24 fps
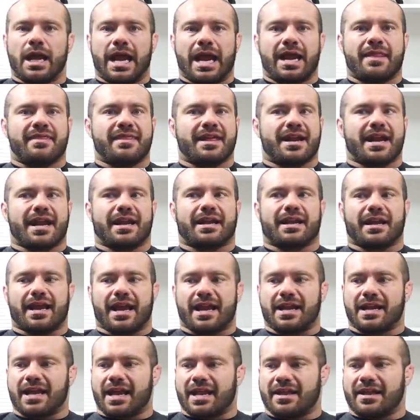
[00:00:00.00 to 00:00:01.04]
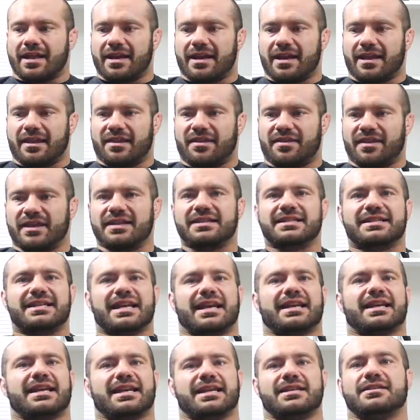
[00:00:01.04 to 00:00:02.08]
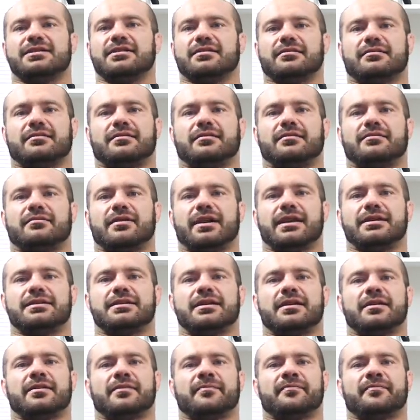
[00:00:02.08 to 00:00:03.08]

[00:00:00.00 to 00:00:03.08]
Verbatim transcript: And then I, and then things get easier, right?